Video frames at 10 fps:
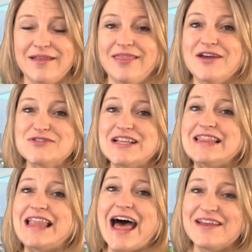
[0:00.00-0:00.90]
There's a
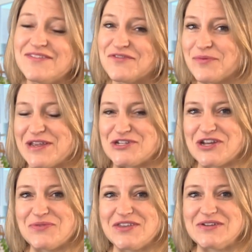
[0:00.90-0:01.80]
lot of
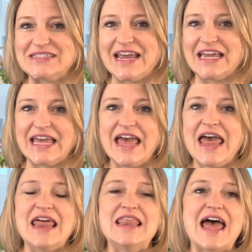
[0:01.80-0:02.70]
information out there saying
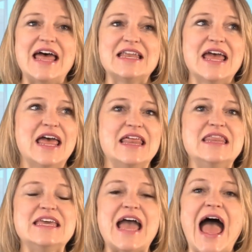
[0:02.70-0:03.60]
that
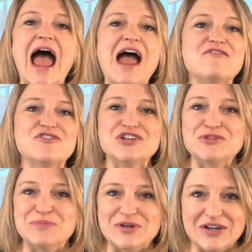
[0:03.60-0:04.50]
the
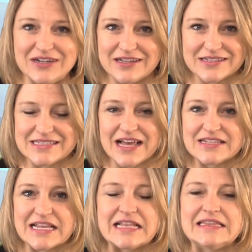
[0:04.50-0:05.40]
average book
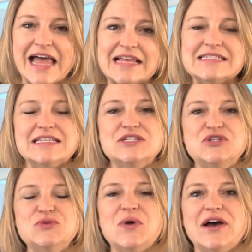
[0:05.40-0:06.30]
sells less than
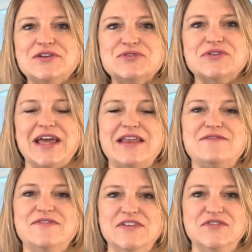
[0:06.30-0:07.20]

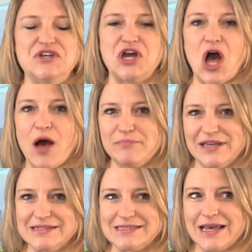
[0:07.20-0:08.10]
250
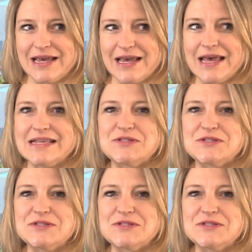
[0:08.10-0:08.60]
copies. What?